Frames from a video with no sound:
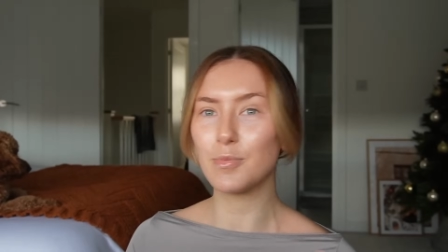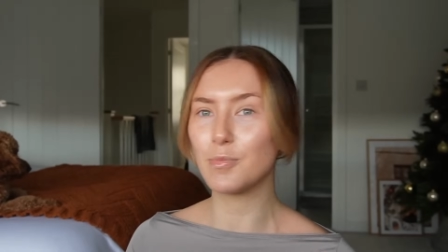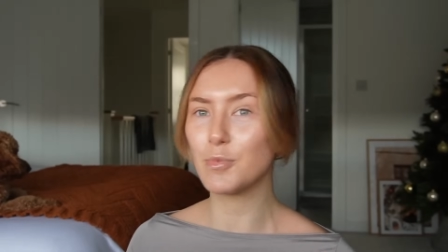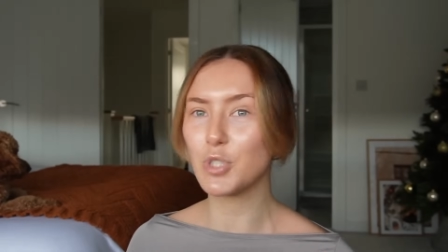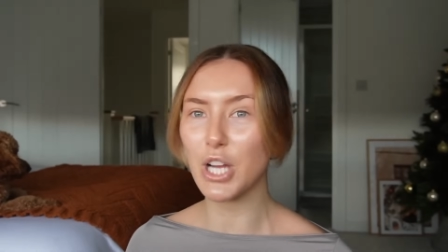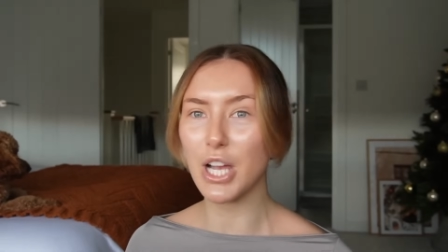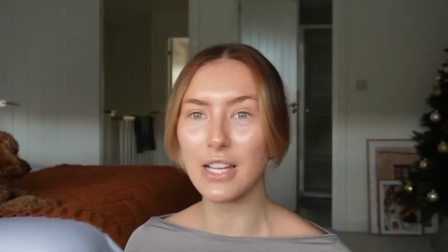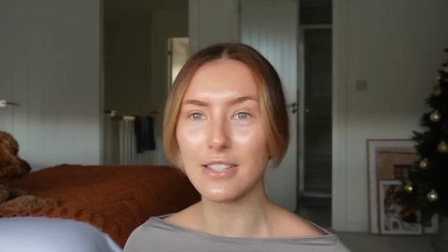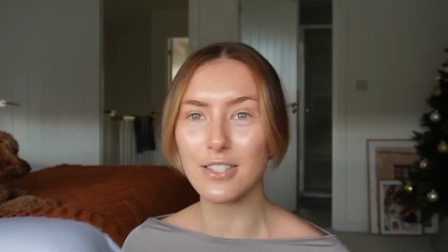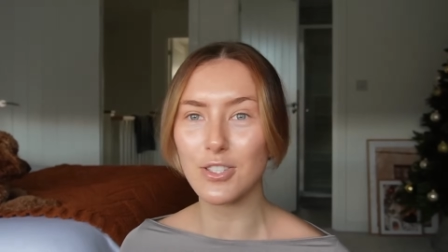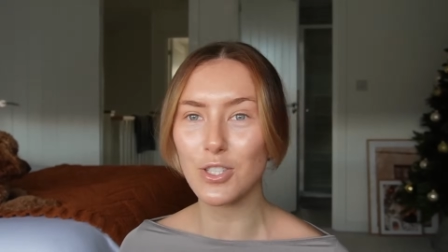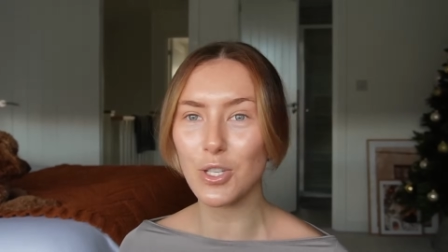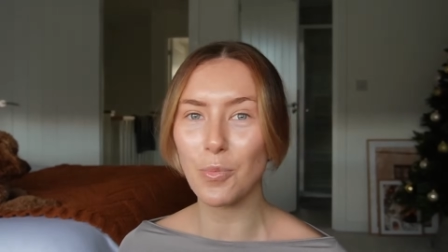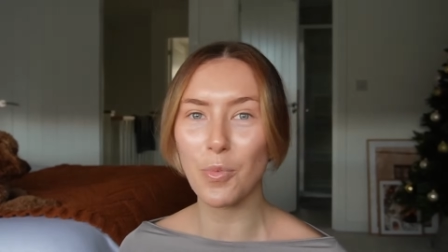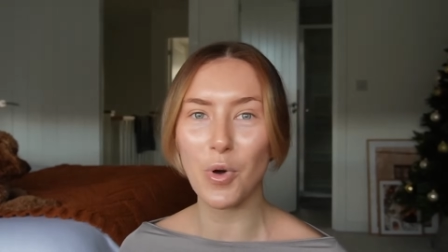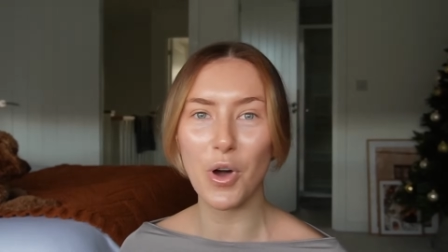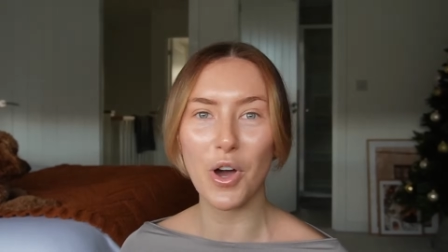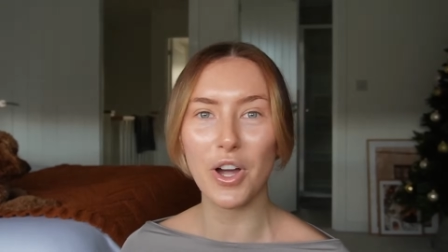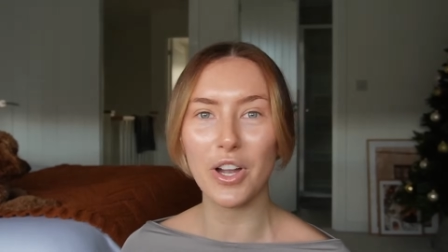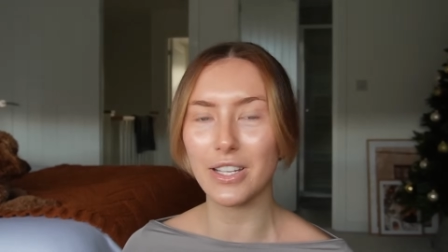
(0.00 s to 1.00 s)
chat to
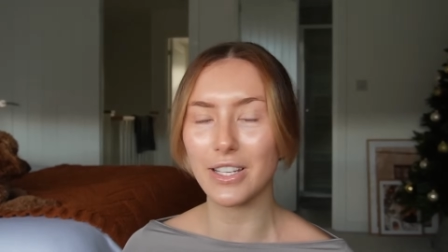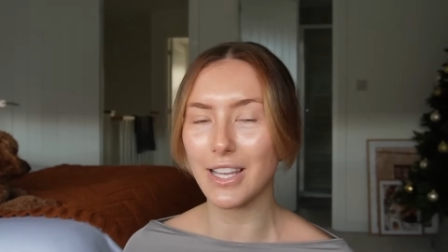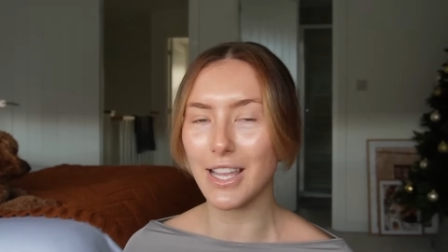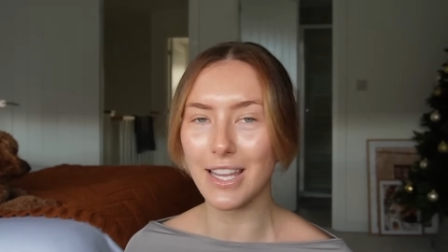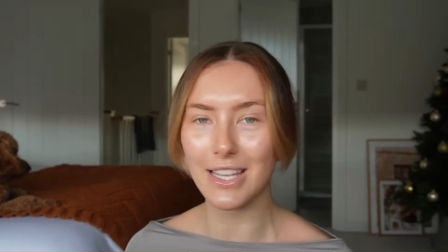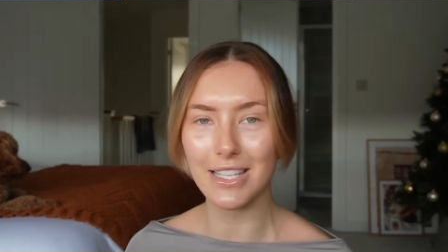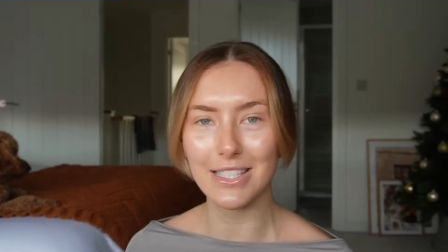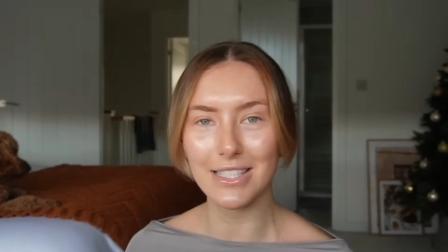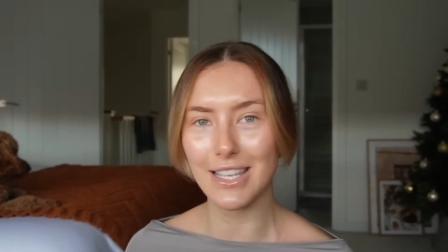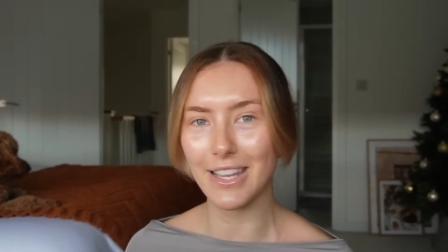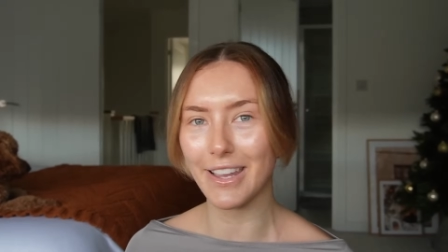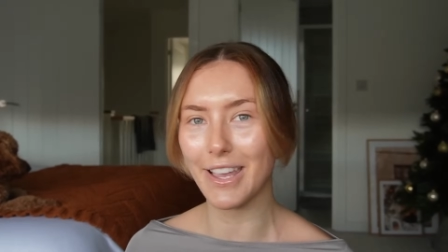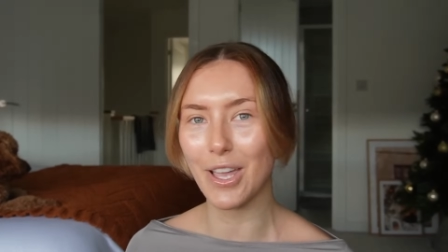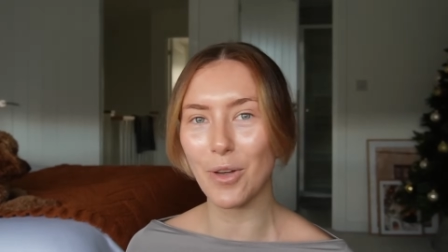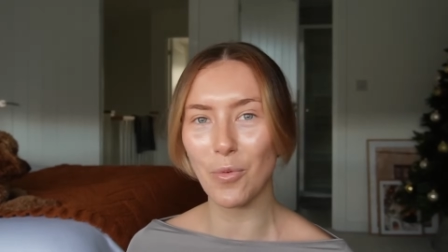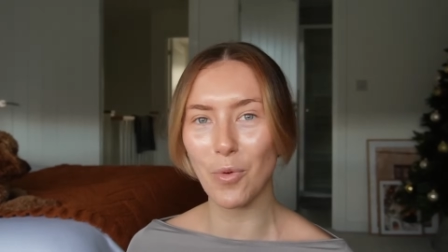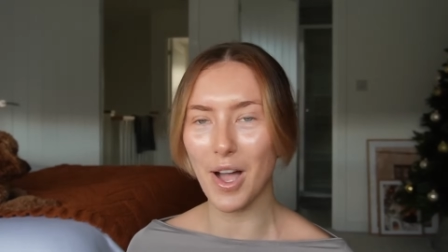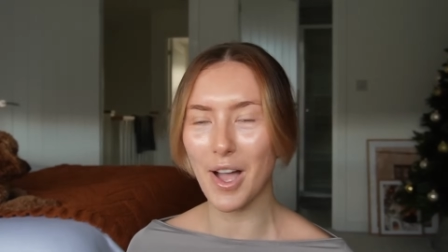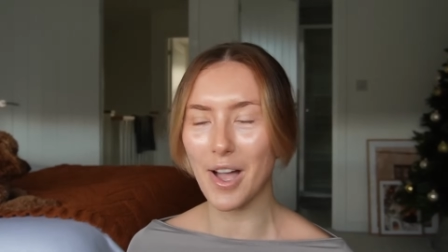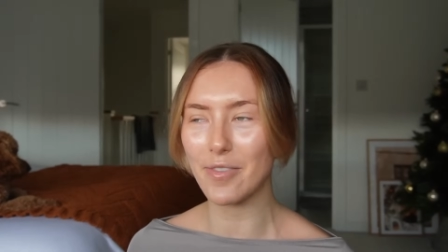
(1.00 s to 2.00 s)
someone, get your ticket,
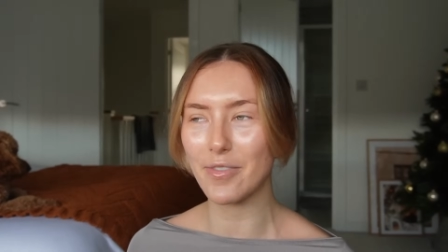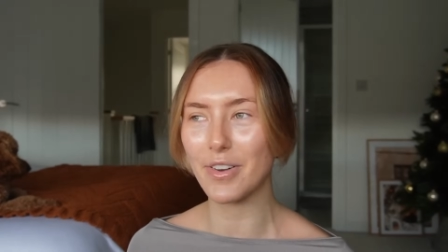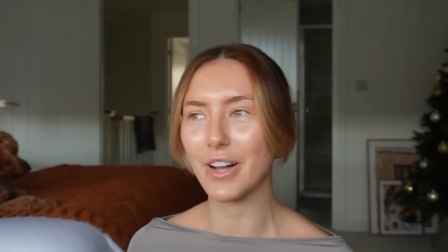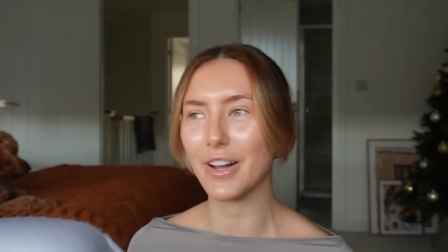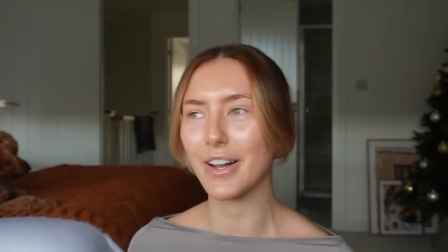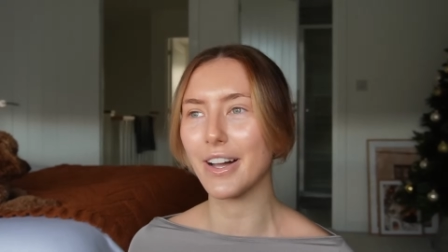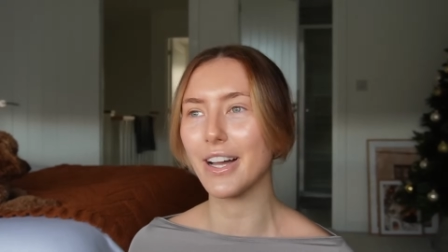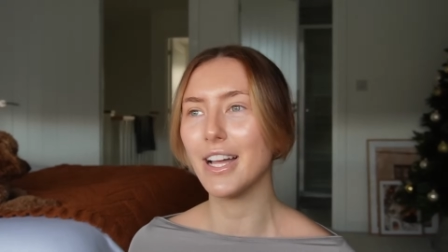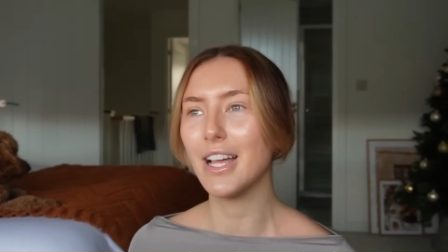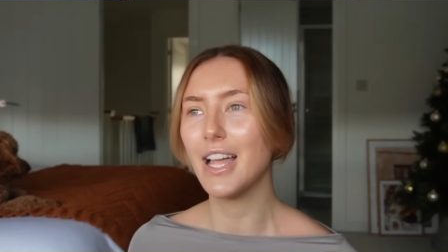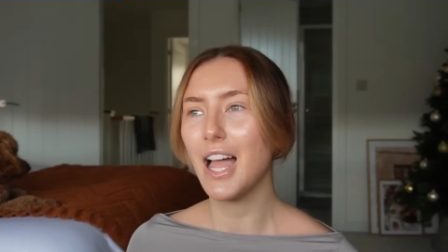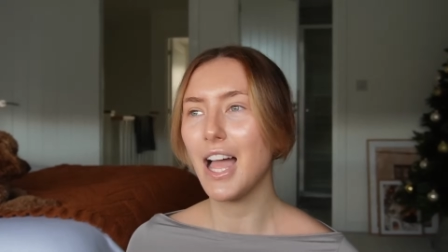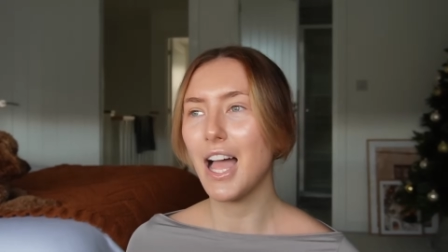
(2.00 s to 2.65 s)
whatever.